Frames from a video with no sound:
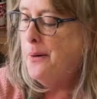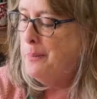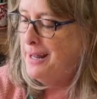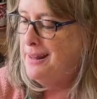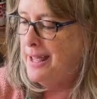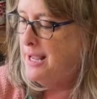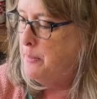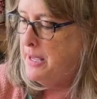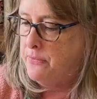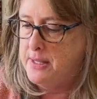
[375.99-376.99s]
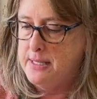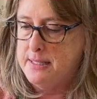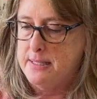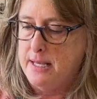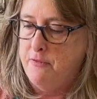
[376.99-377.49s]
What I like about these
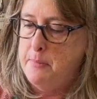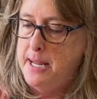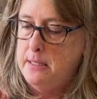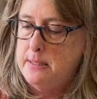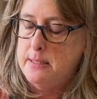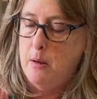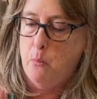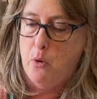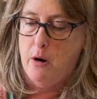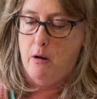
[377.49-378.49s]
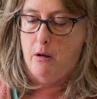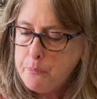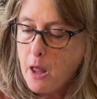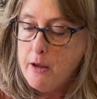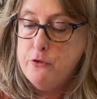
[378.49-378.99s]
is I've made some where
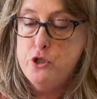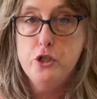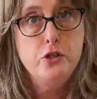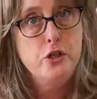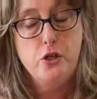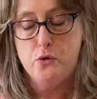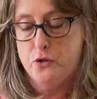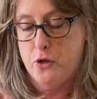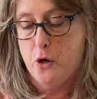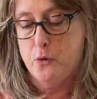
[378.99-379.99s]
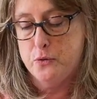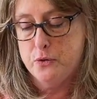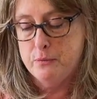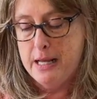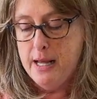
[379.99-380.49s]
I've just used those.